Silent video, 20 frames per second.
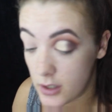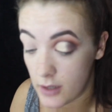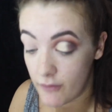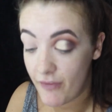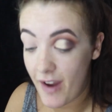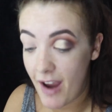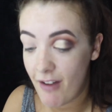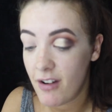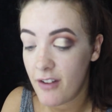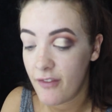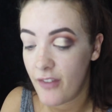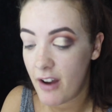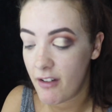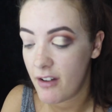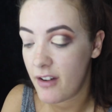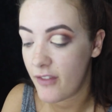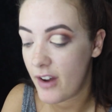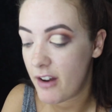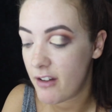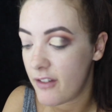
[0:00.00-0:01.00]
very,
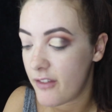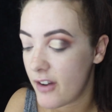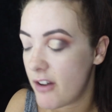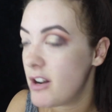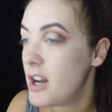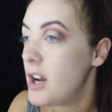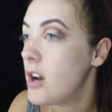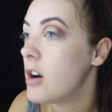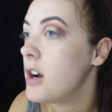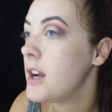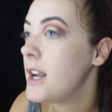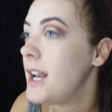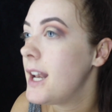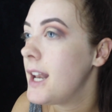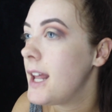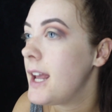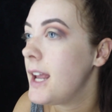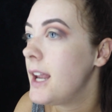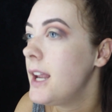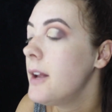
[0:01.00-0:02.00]
very, very, very
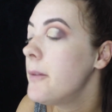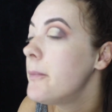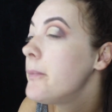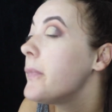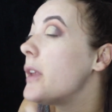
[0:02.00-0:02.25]
lightly